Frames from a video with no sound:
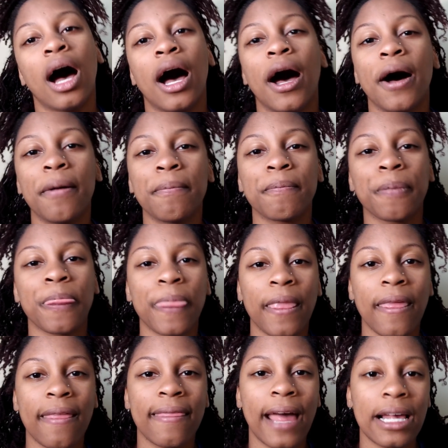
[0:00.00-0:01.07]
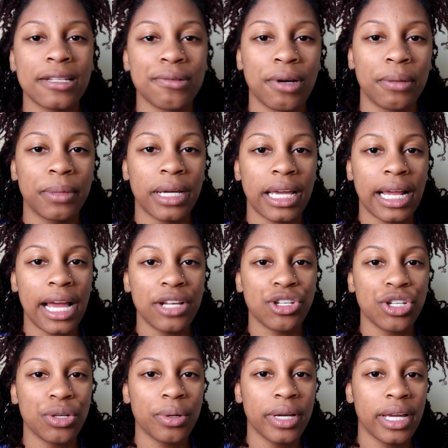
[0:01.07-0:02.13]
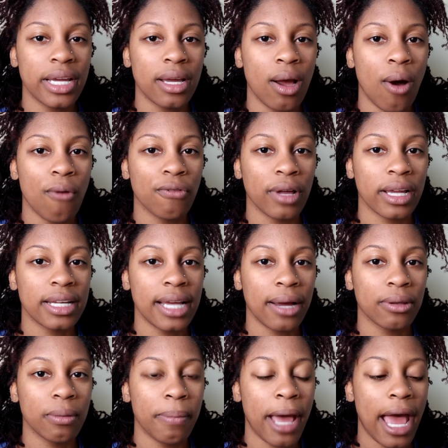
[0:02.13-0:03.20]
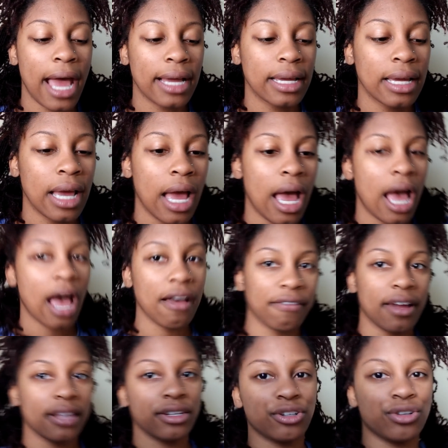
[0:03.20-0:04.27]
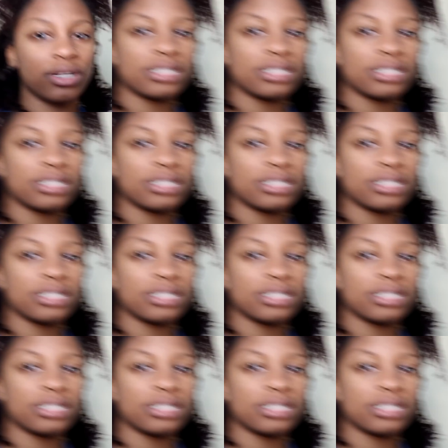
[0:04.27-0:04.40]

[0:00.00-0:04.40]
that's what I'm looking at doing. Hopefully I can tackle the back. I've got the